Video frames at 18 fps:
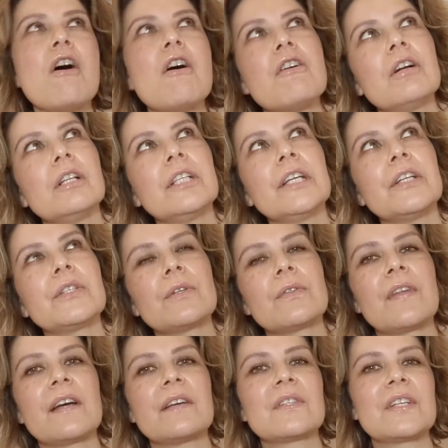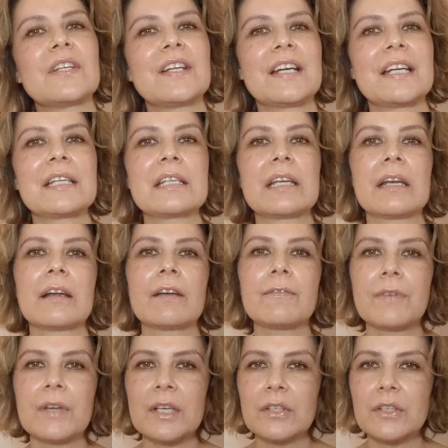Early 2019 I
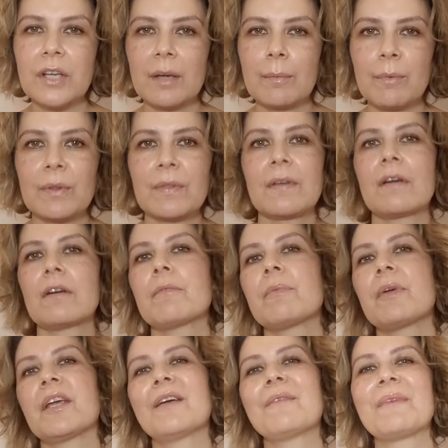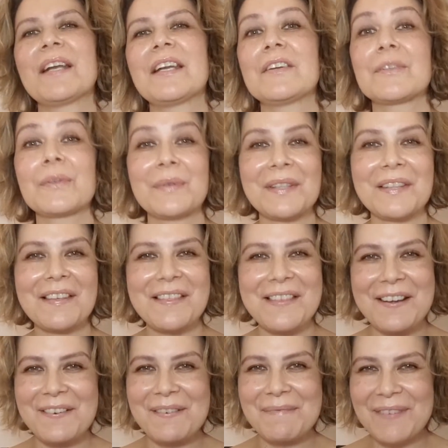finished chemotherapy and went into other
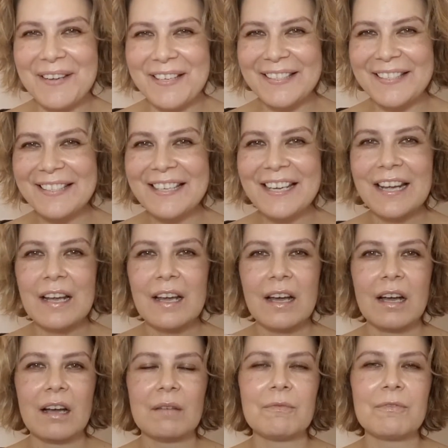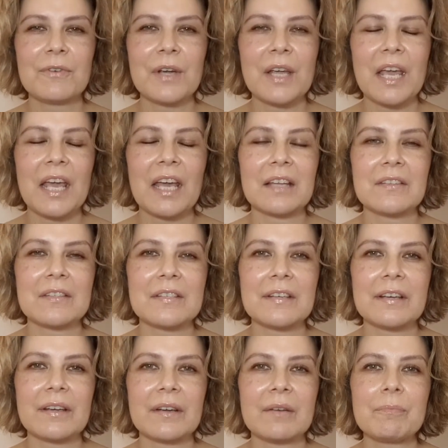therapies for
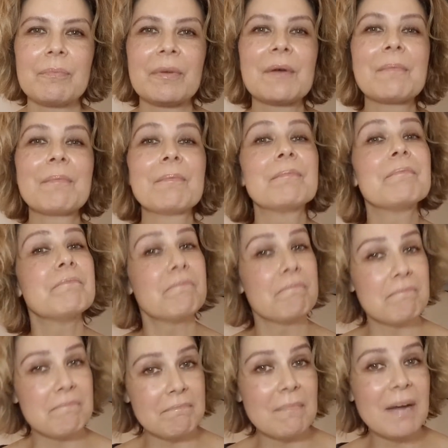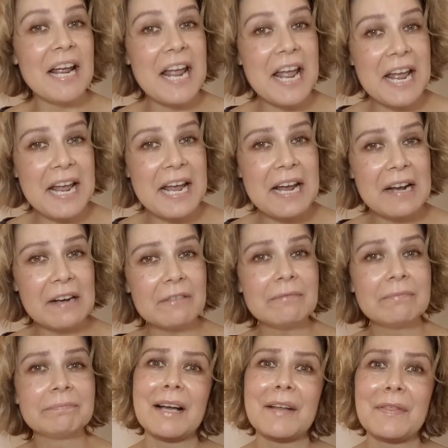cancer, but my
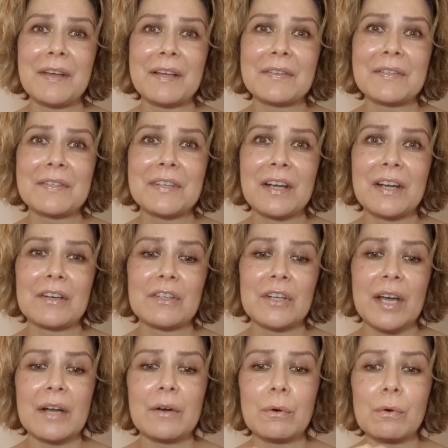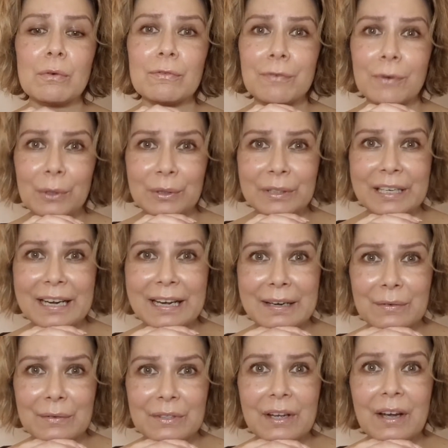hair at that stage had all fallen
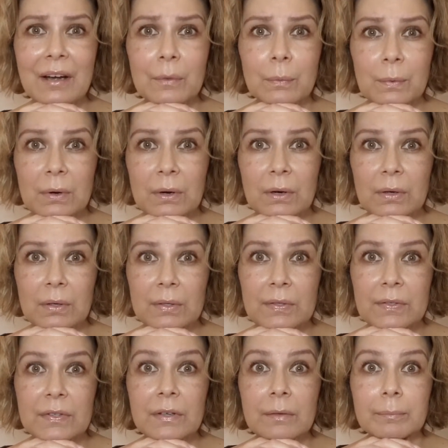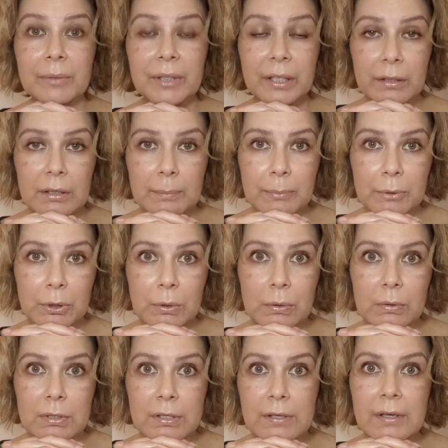out. I was completely
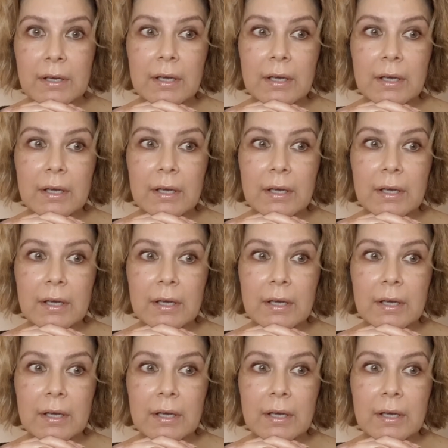bald.